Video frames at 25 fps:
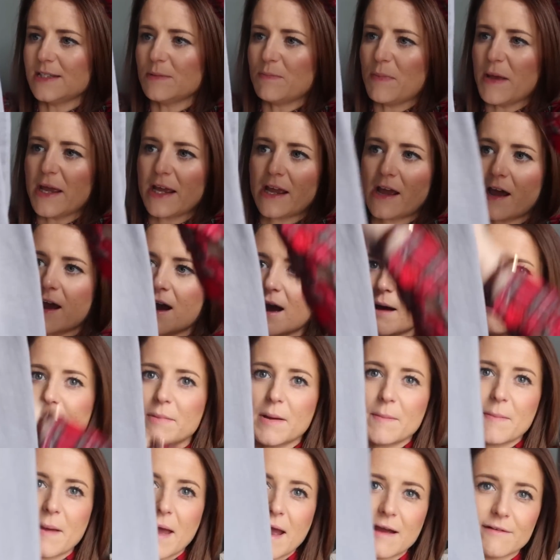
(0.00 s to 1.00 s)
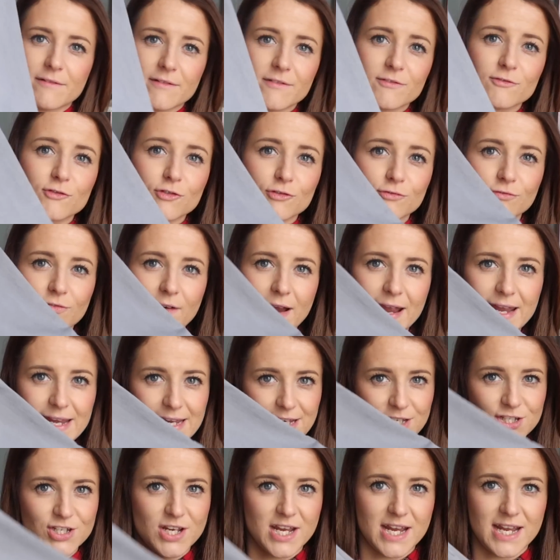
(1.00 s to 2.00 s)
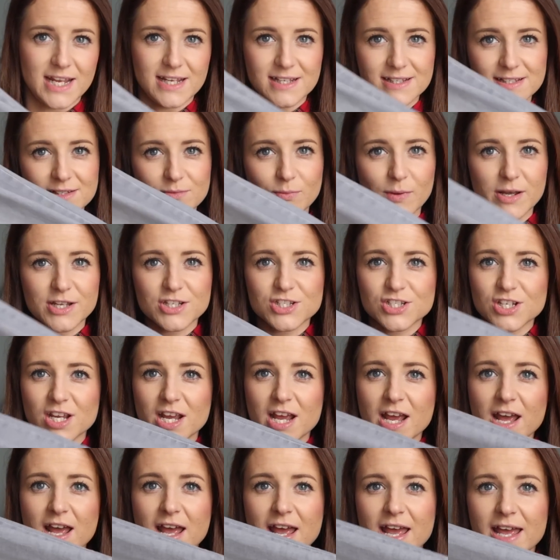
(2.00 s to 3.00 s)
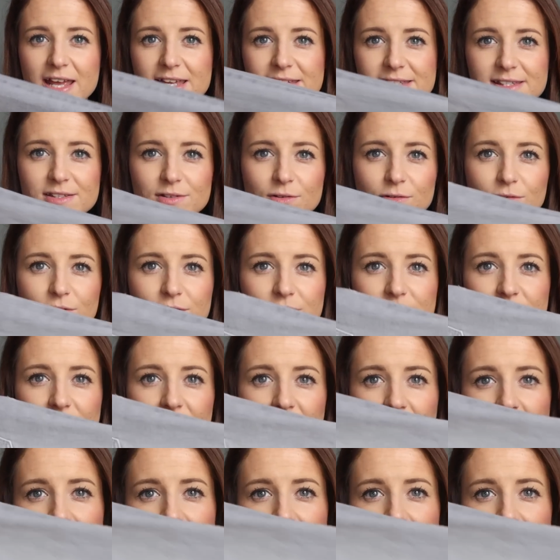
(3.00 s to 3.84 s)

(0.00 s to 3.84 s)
to pick up a pair of grey jeans, which is not